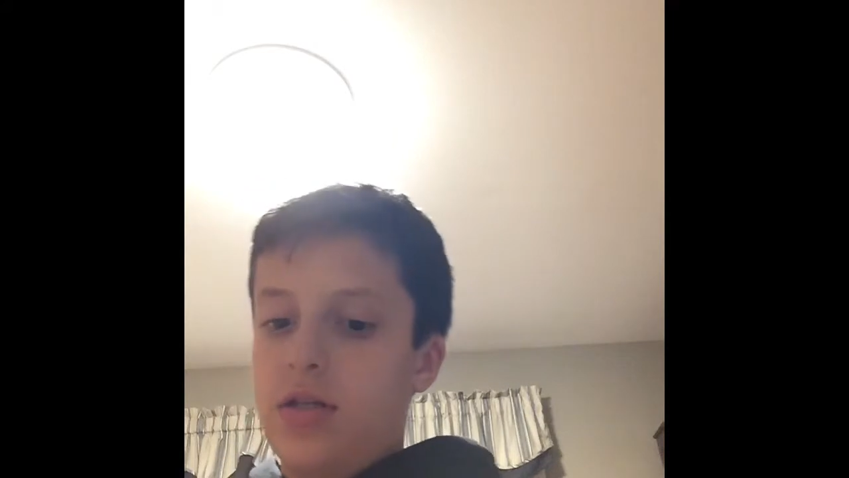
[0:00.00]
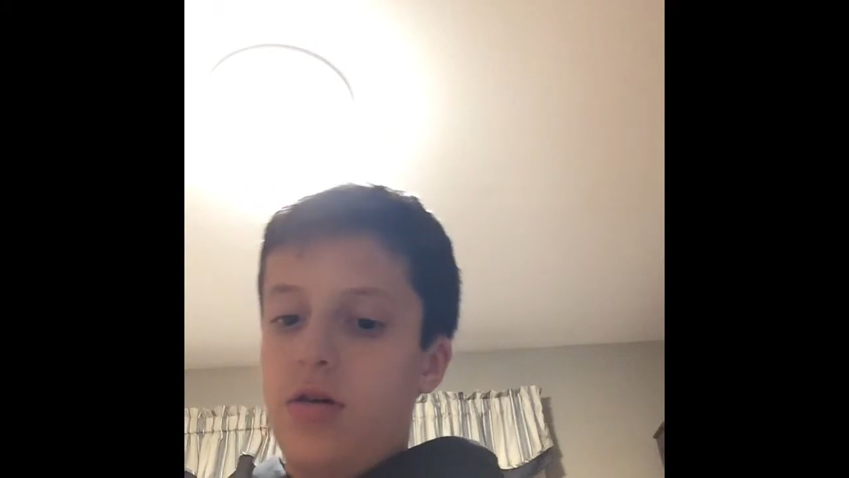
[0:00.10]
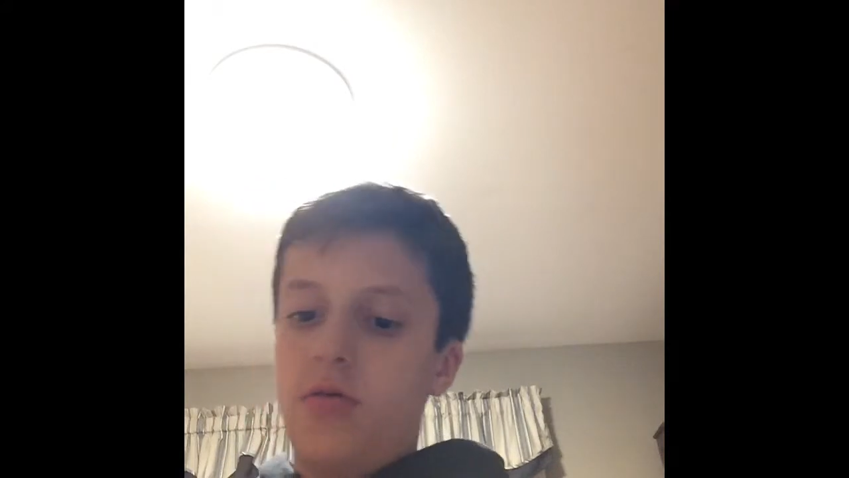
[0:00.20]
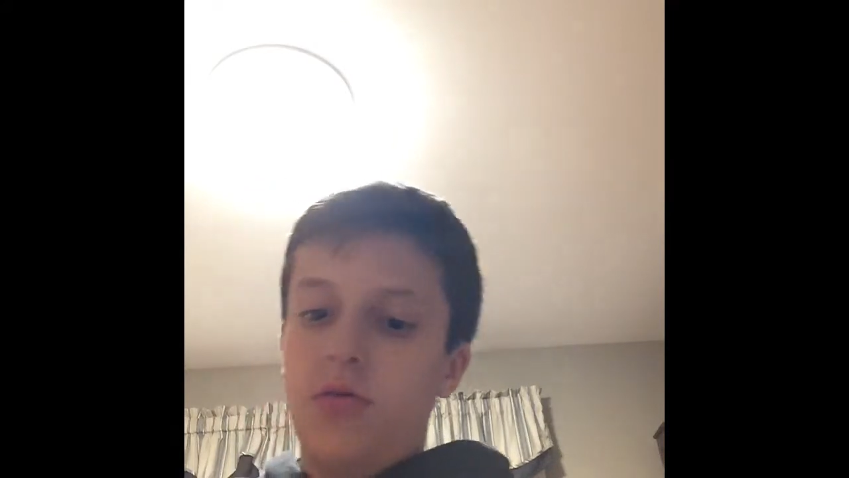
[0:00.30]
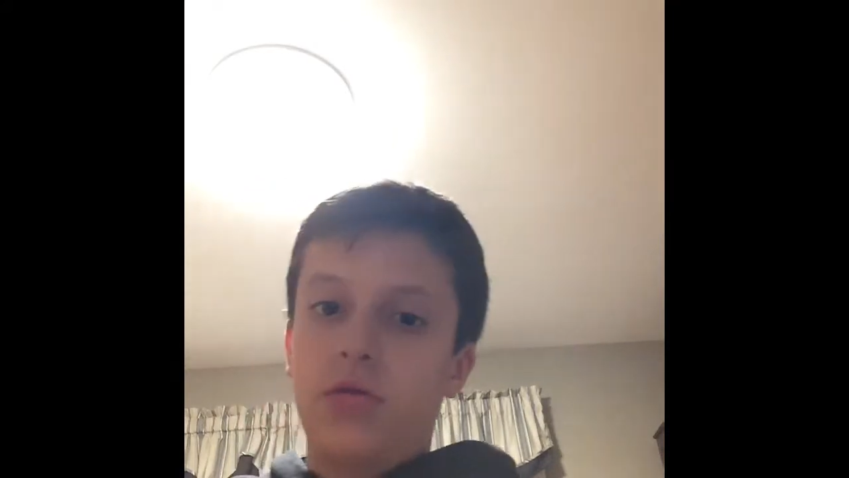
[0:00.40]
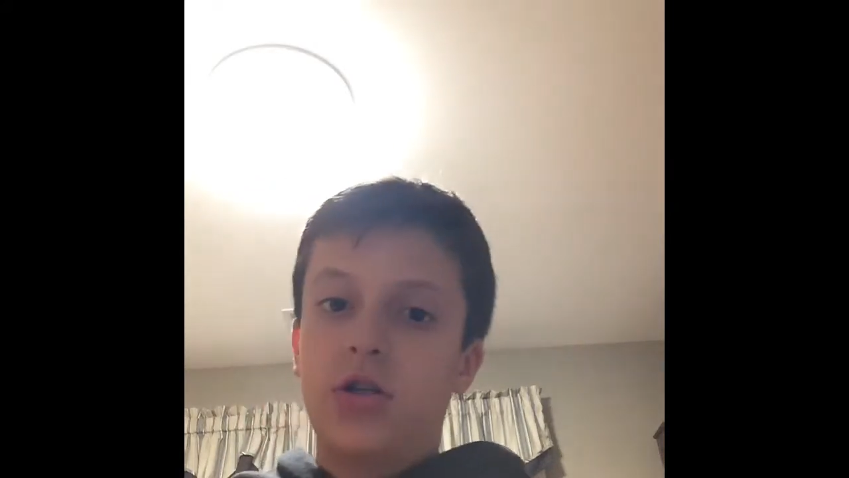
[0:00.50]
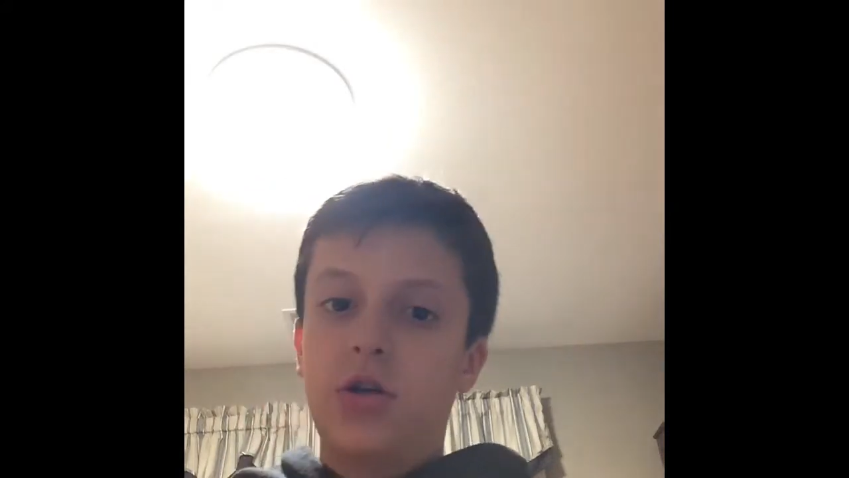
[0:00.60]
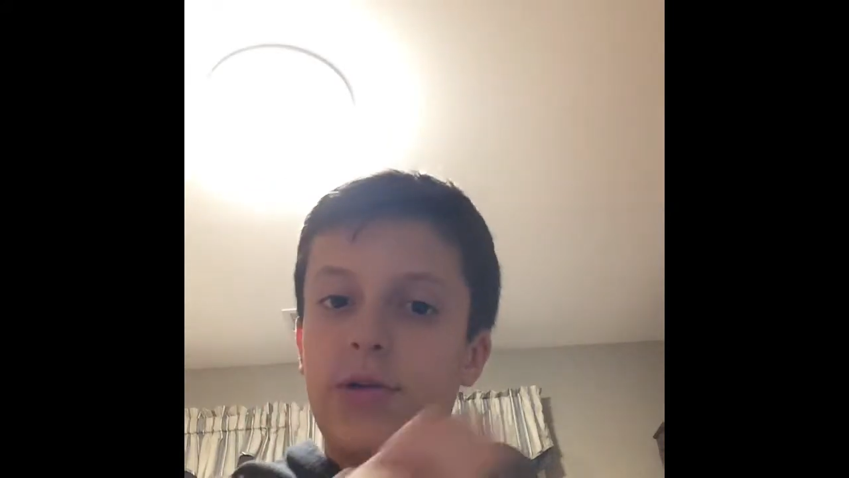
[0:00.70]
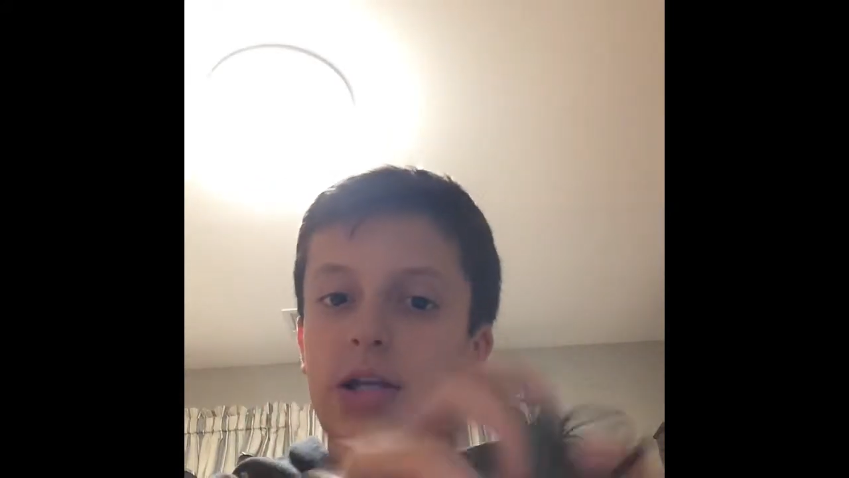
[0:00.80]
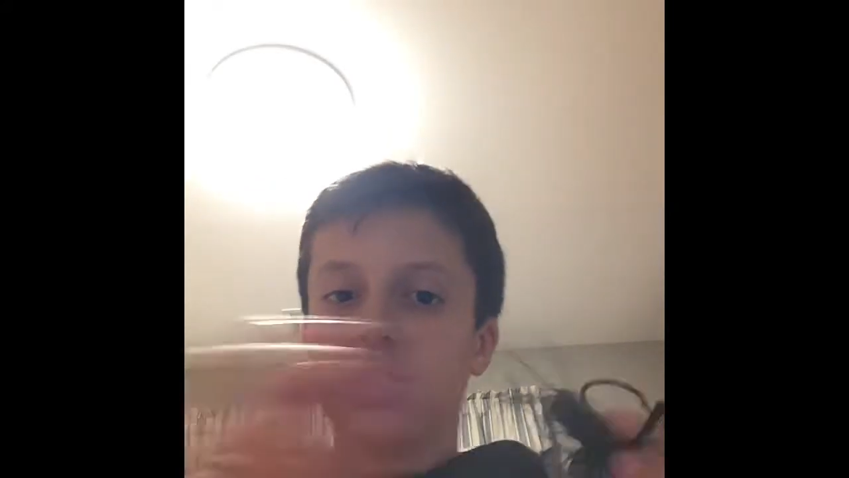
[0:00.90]
So,
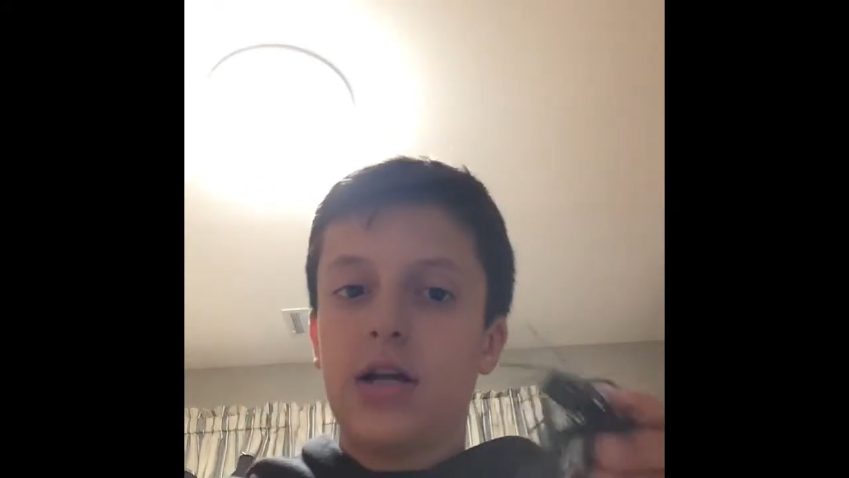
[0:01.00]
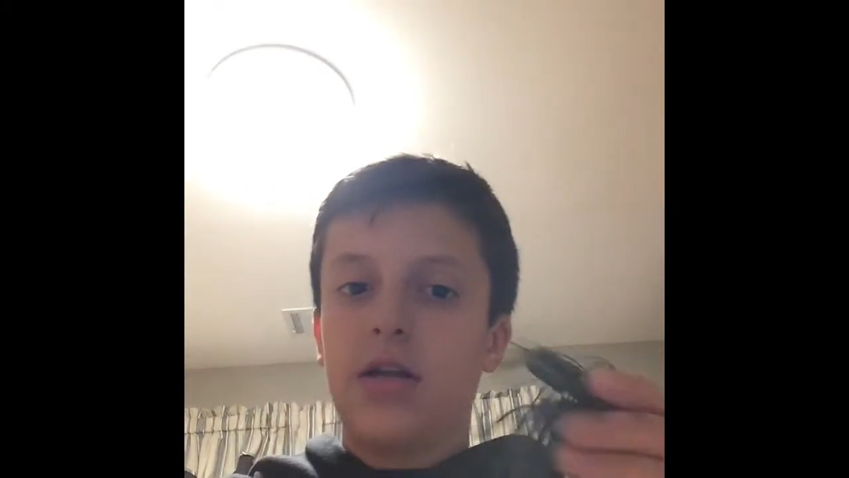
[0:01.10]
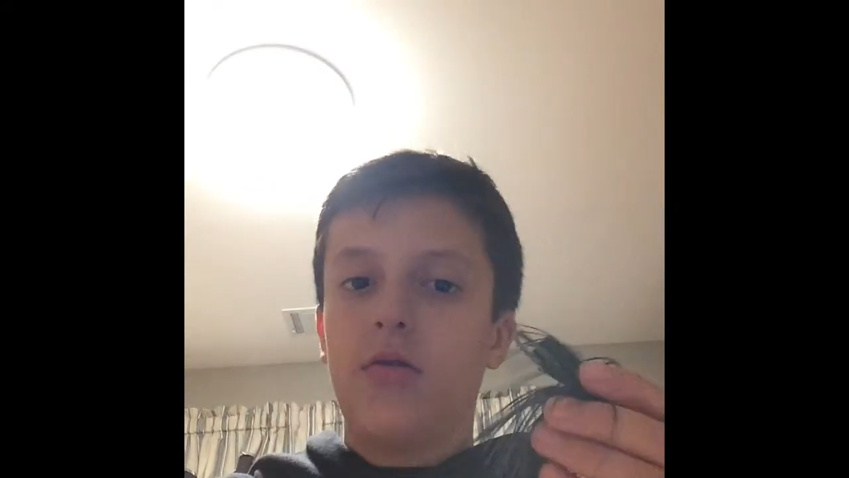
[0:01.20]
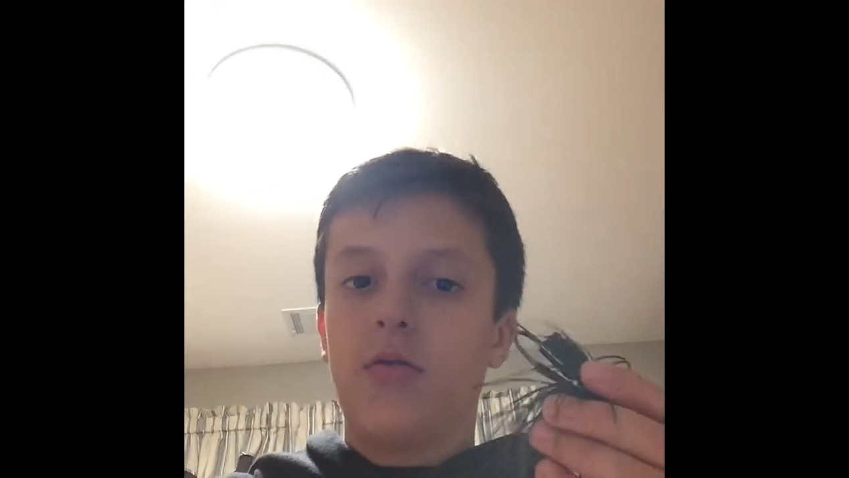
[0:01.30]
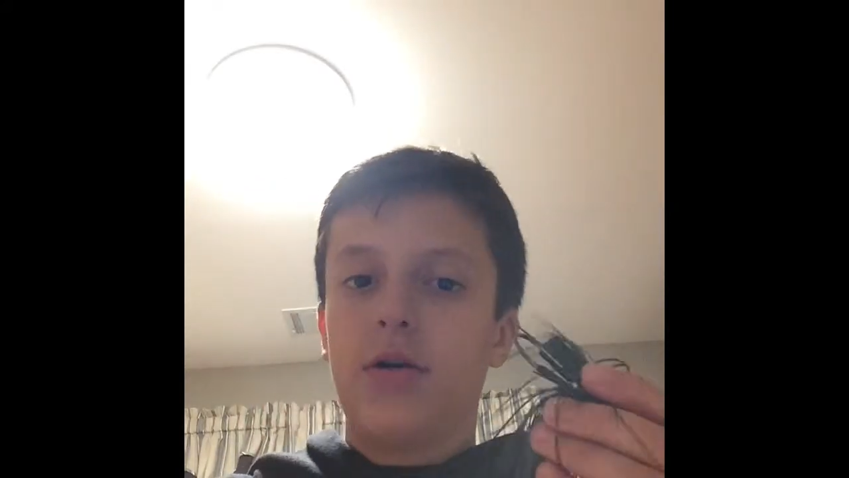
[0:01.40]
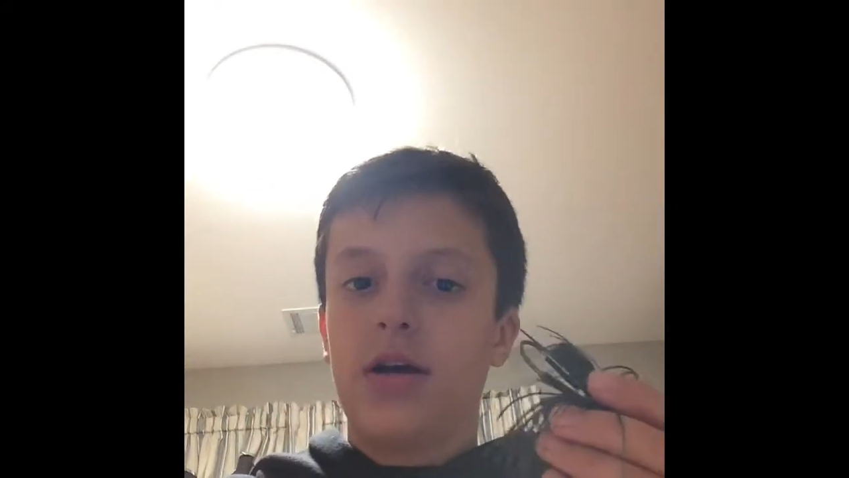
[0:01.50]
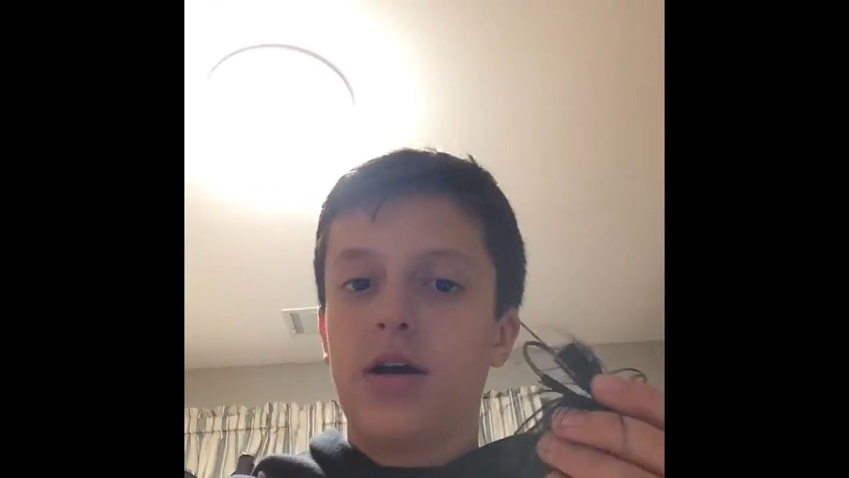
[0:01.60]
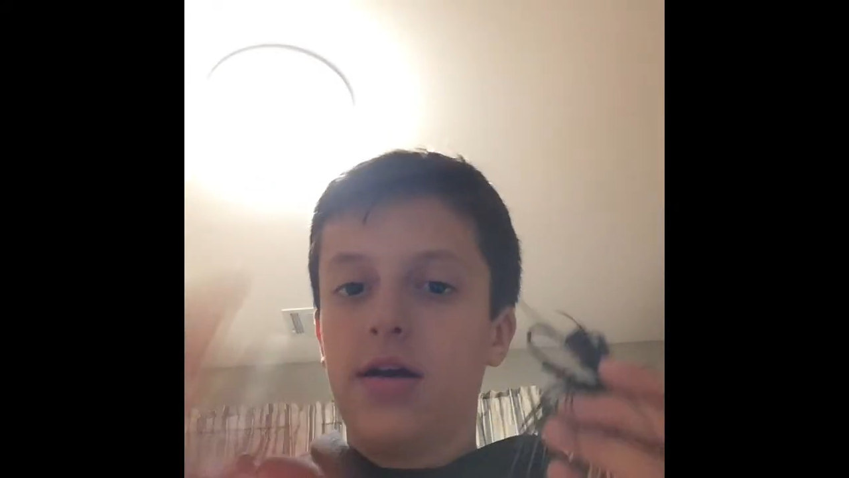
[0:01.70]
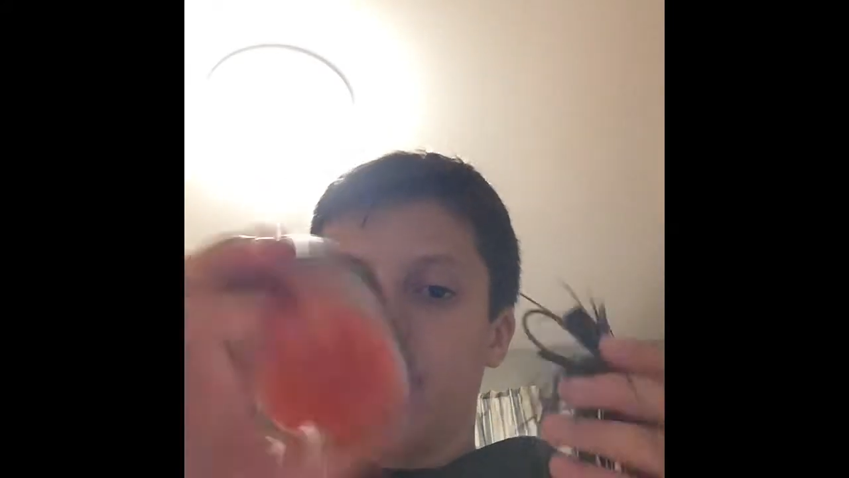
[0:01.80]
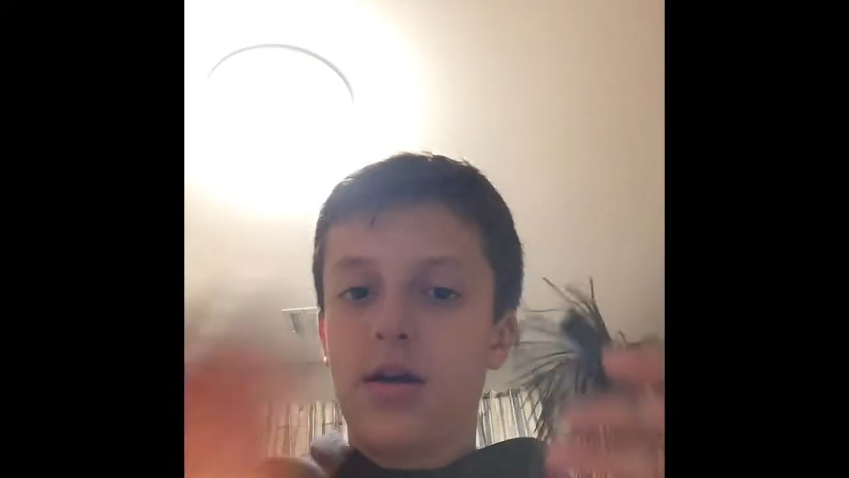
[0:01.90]
two baits out of the
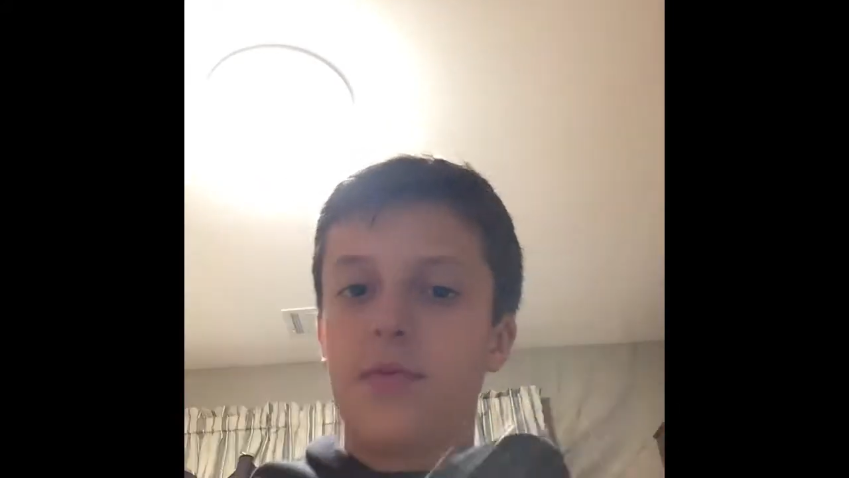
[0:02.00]
way,